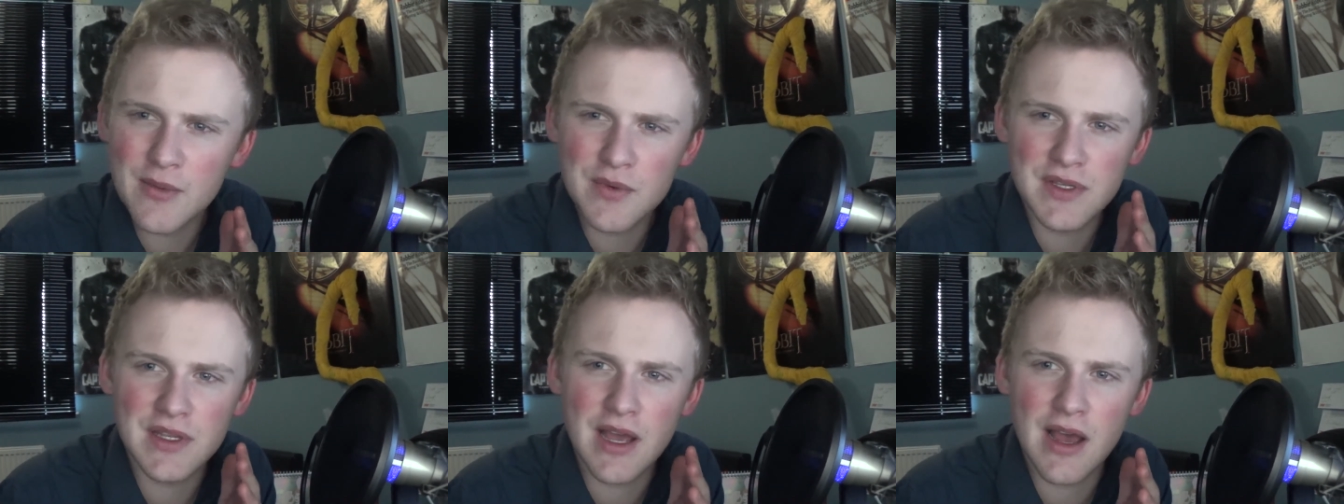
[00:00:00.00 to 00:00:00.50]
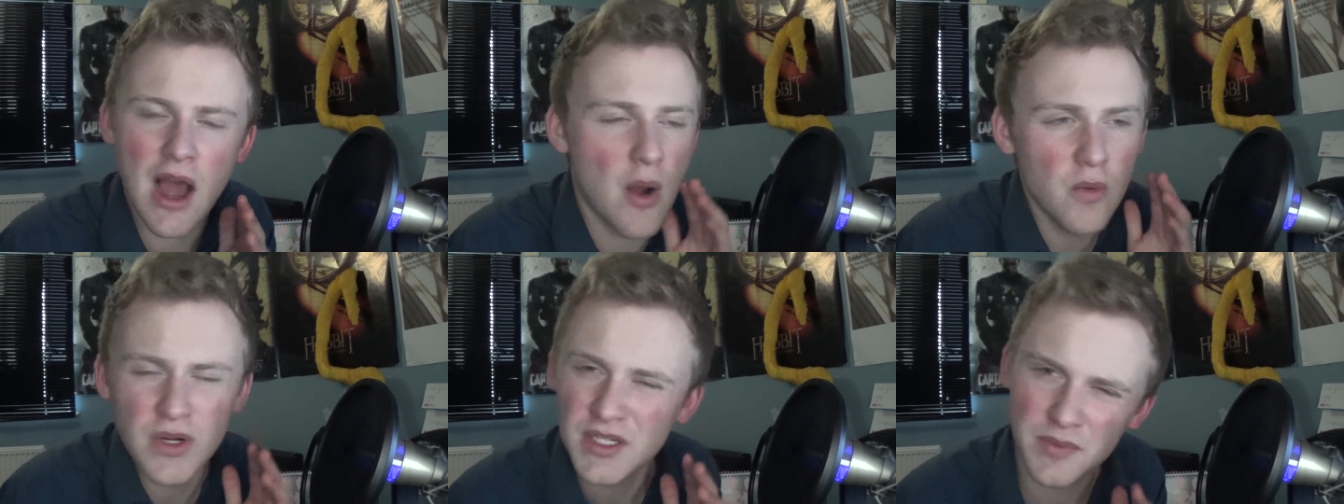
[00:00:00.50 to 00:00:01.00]
It was uh,
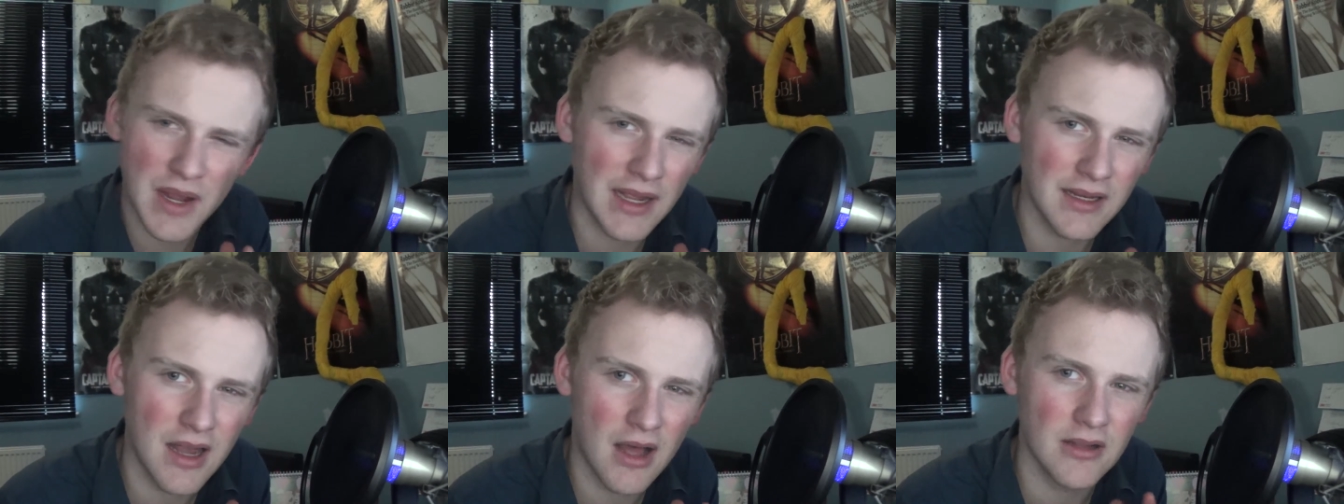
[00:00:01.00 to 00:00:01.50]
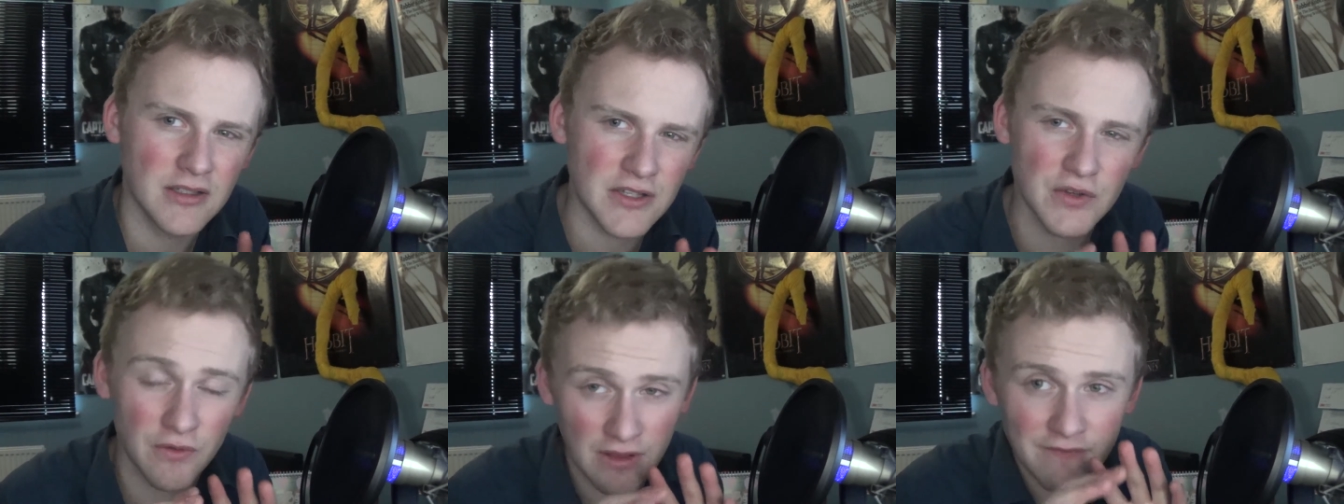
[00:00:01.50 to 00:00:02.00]
I won't explain. I'll
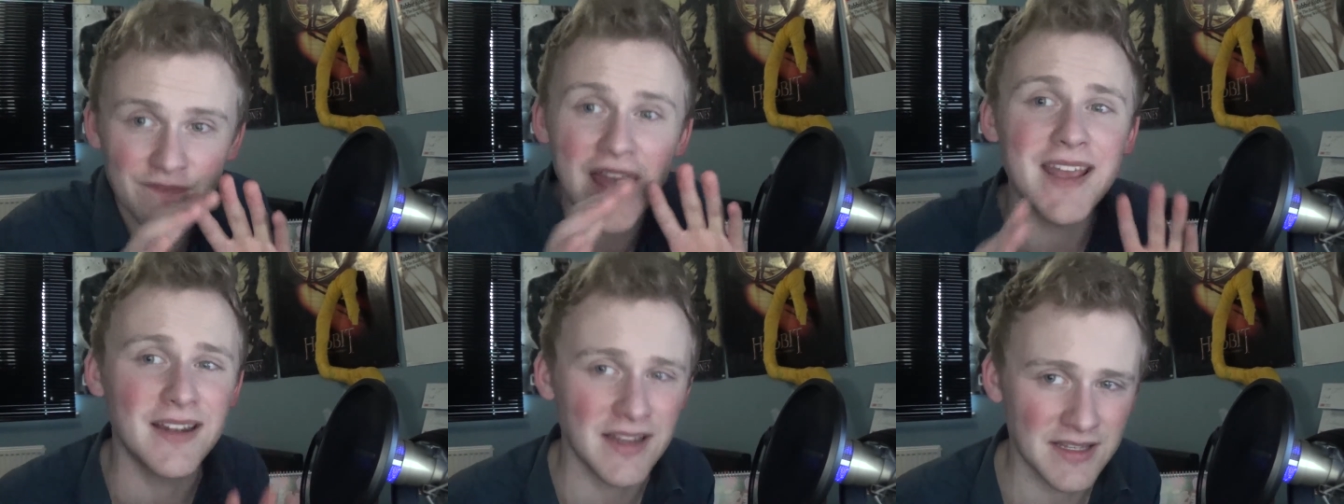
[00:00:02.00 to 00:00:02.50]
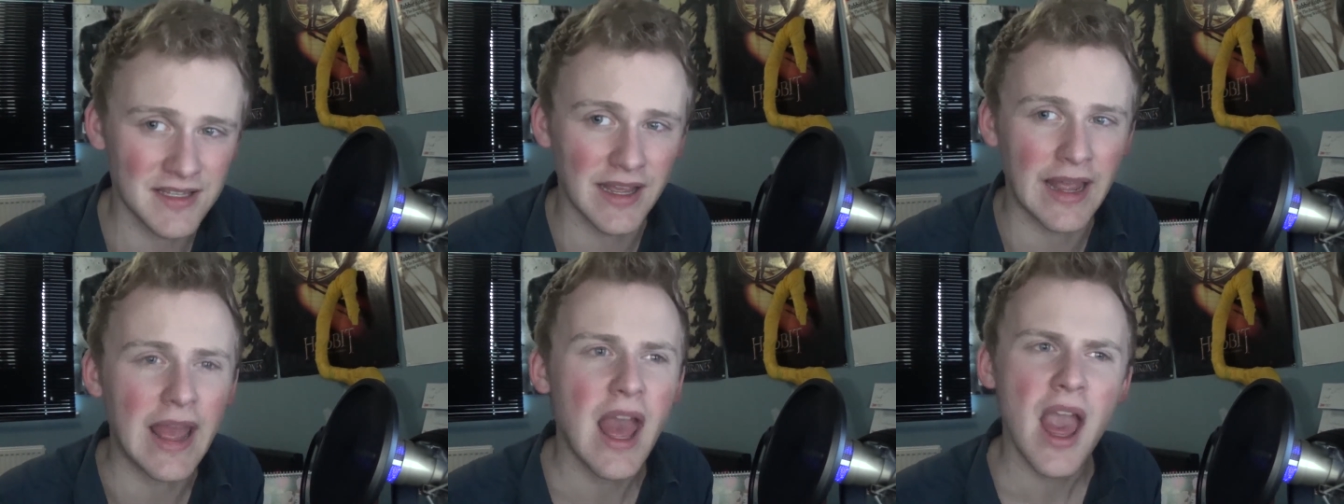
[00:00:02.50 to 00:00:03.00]
just sort of like vaguely
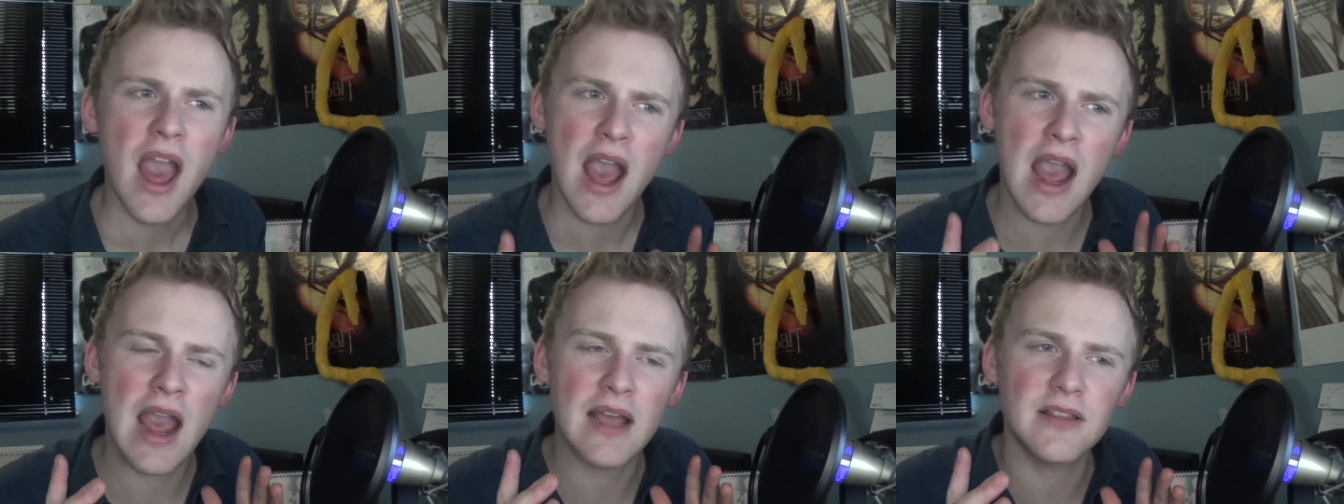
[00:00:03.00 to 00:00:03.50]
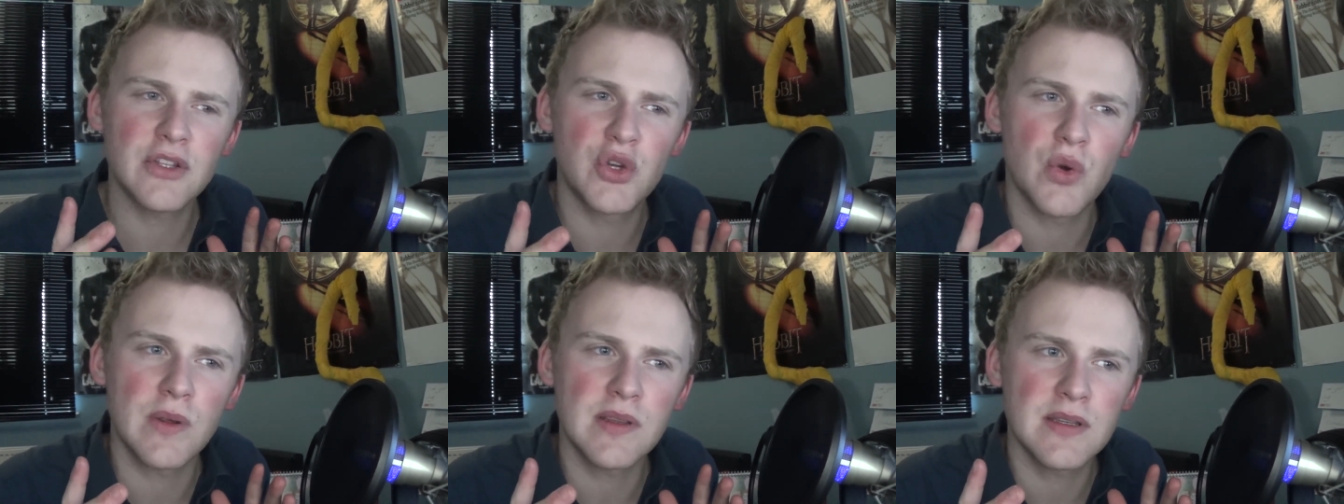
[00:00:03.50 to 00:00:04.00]
say I had the
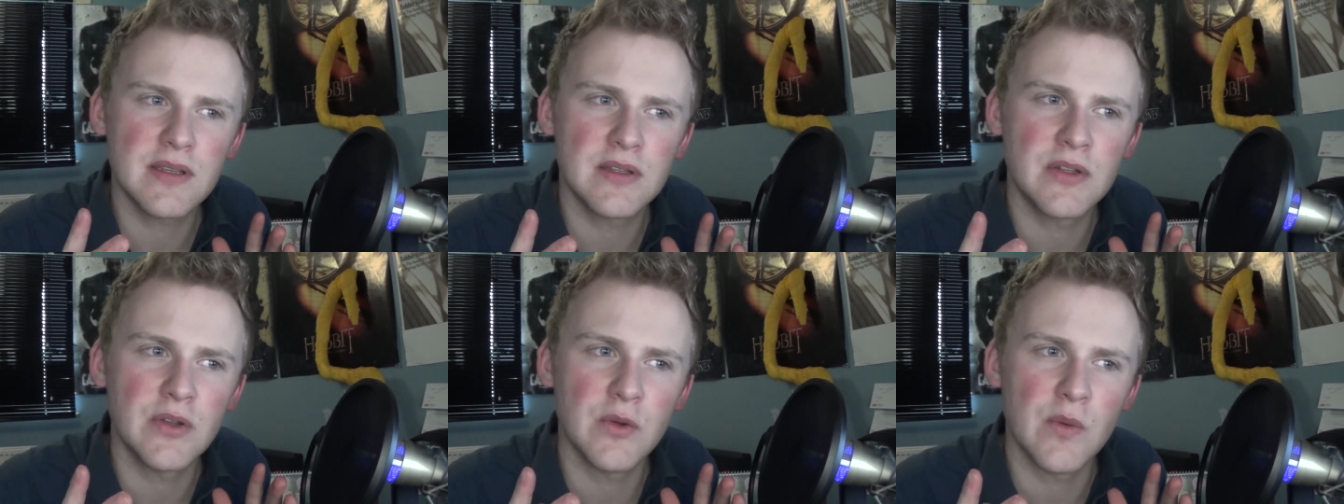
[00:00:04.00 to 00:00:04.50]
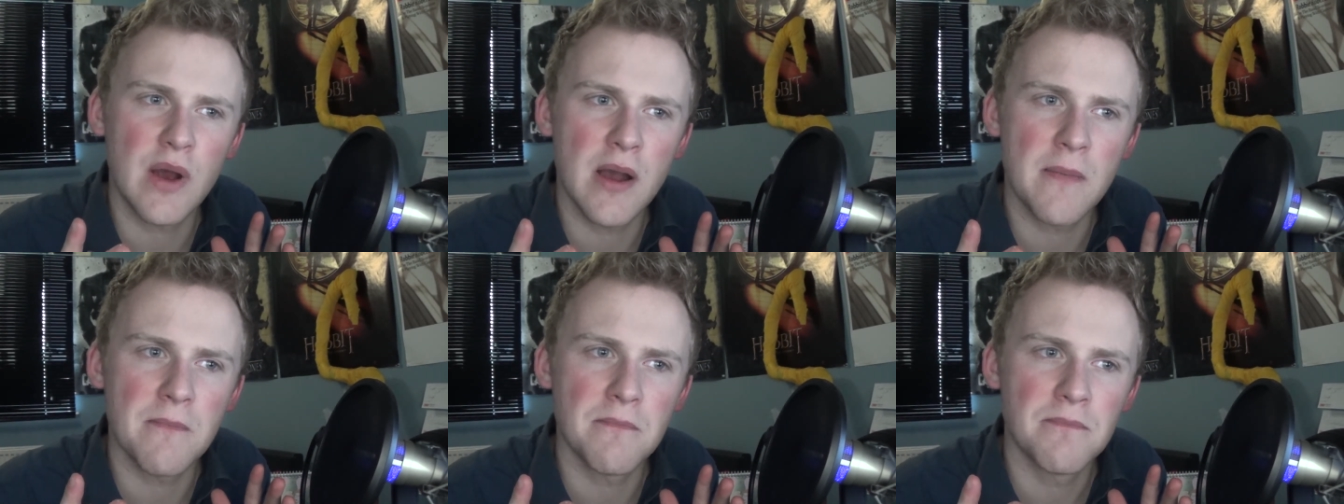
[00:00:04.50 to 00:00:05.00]
choice to.
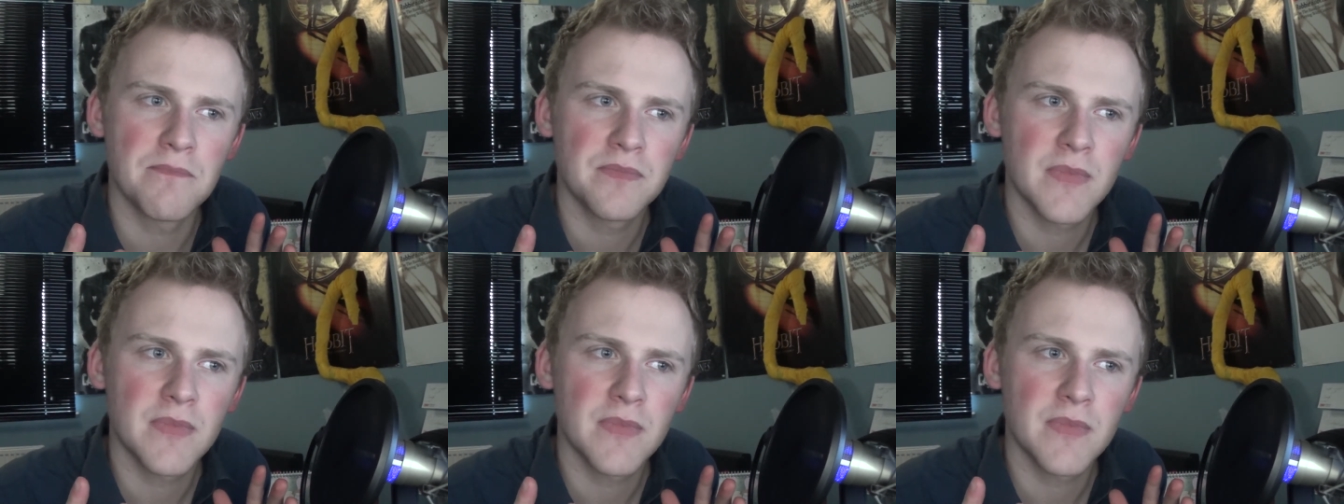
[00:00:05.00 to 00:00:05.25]
Um,